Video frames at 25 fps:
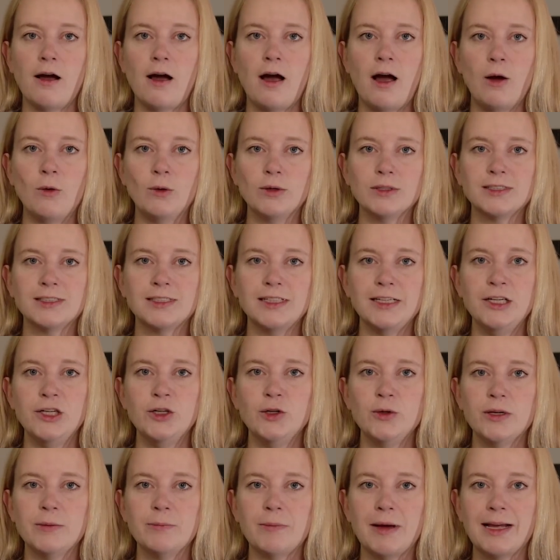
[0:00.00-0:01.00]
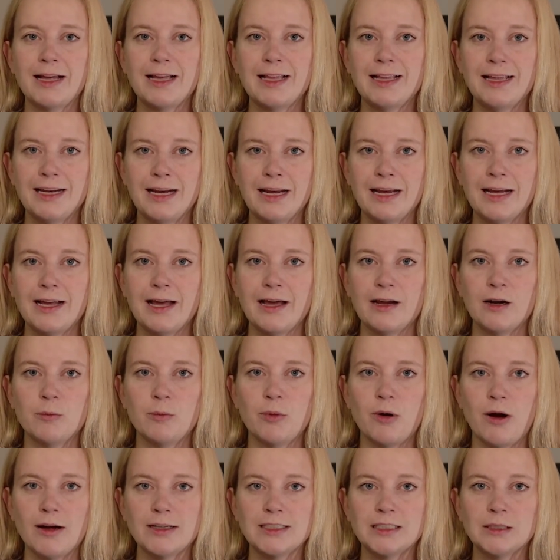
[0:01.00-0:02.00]
I will see you in my clinic at
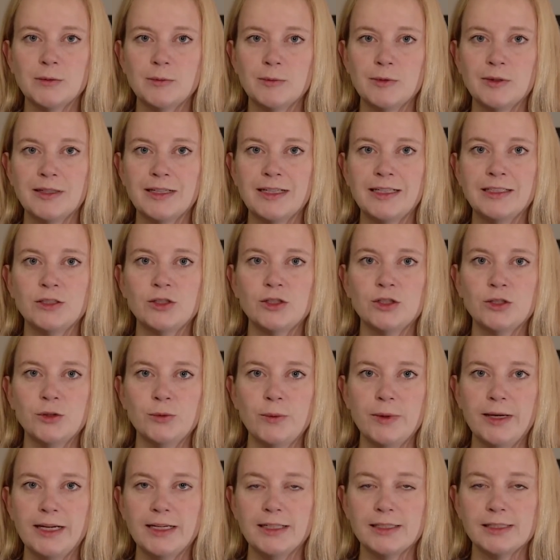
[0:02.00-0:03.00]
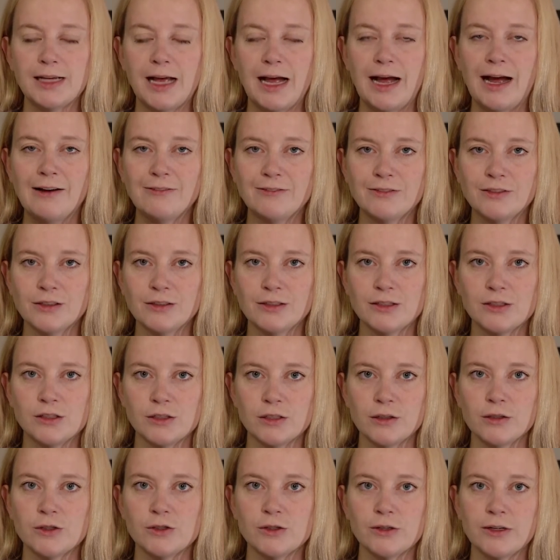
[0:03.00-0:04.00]
approximately 2 weeks after the
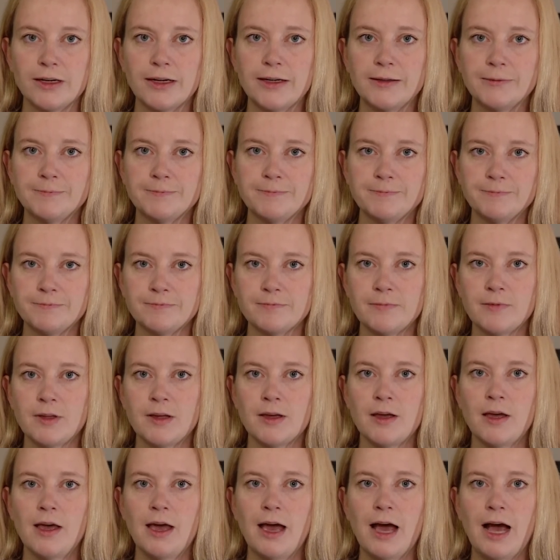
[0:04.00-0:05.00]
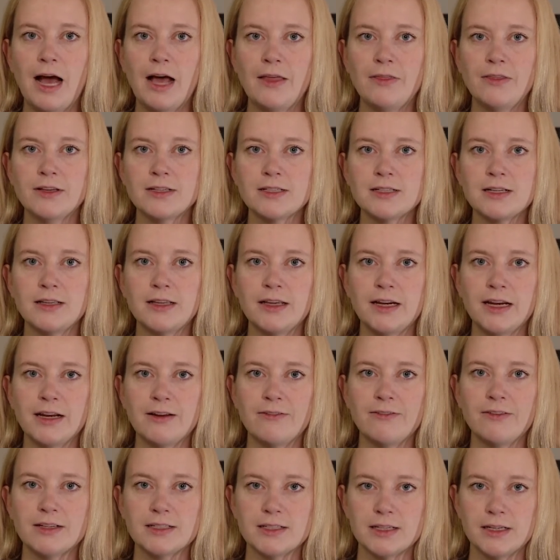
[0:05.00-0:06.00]
surgery. At this clinic
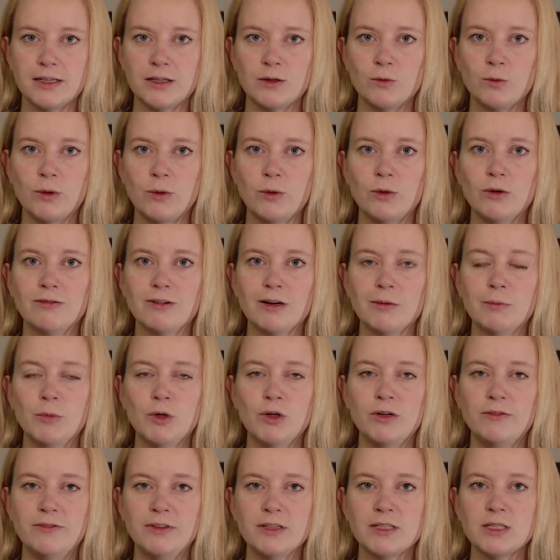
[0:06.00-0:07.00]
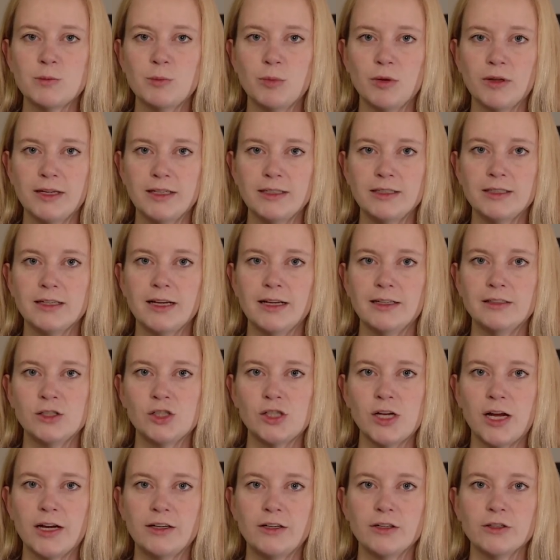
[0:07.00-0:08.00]
visit, we will remove the splint and
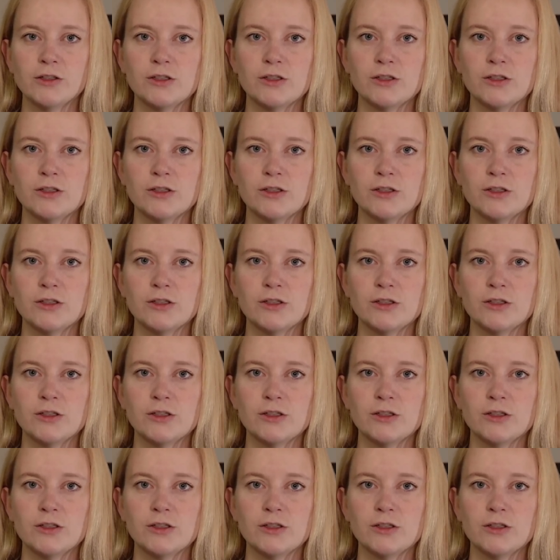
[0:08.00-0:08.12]
check your